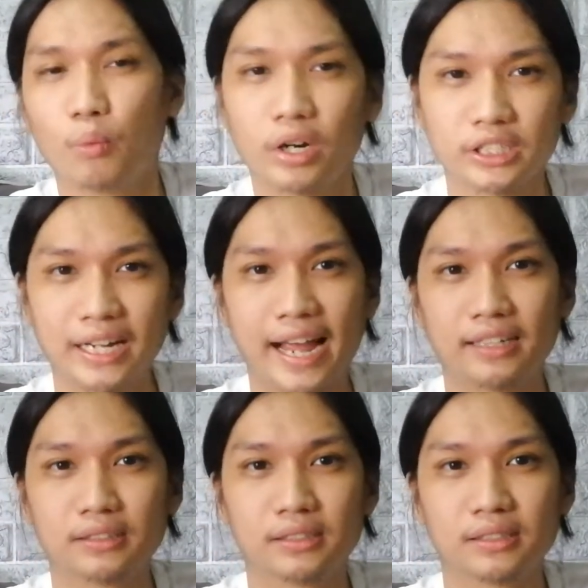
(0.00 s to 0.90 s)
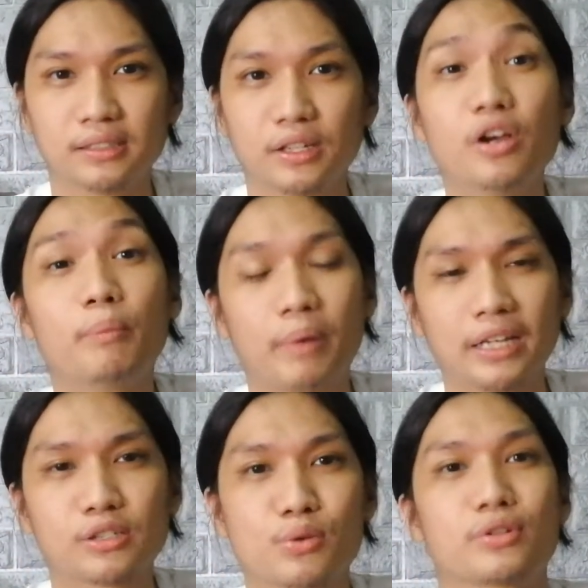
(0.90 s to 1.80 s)
Wash your hands,
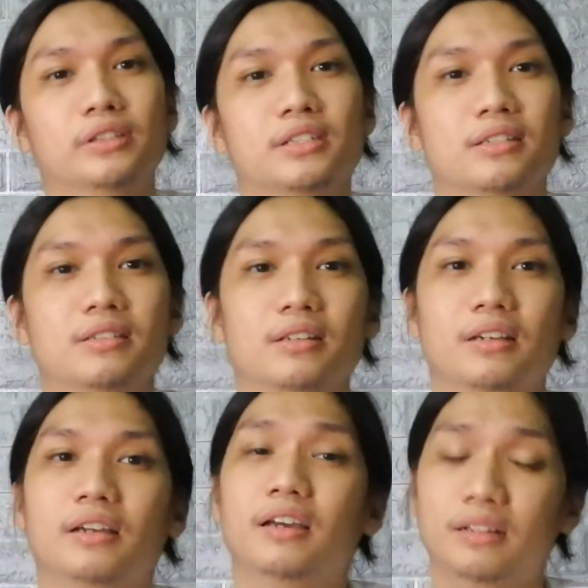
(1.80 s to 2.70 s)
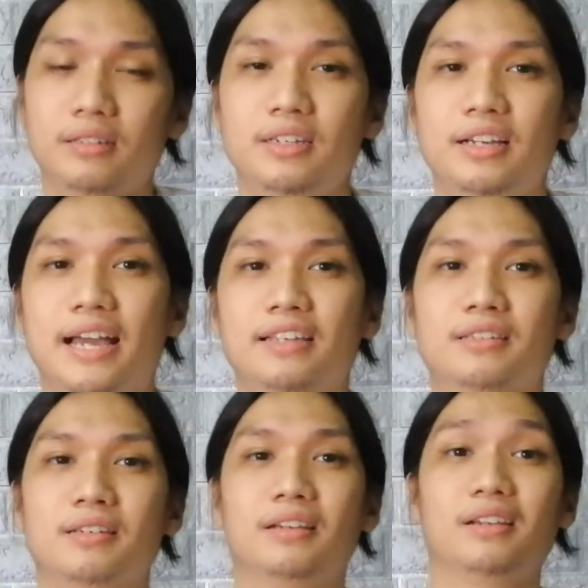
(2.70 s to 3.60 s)
practice social distancing, and I'll see you
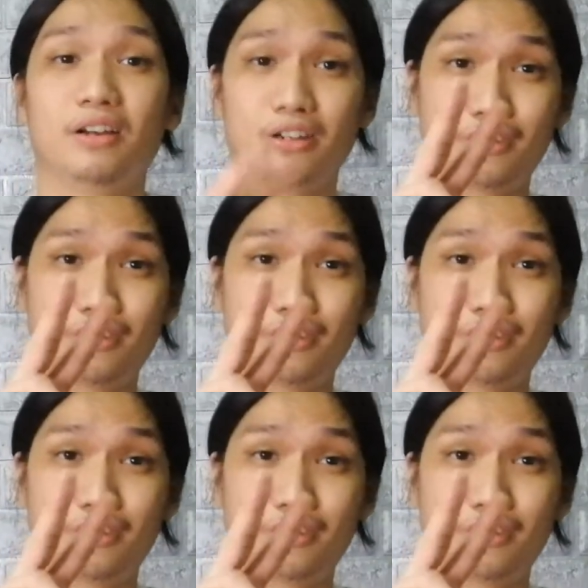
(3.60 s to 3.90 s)
guys on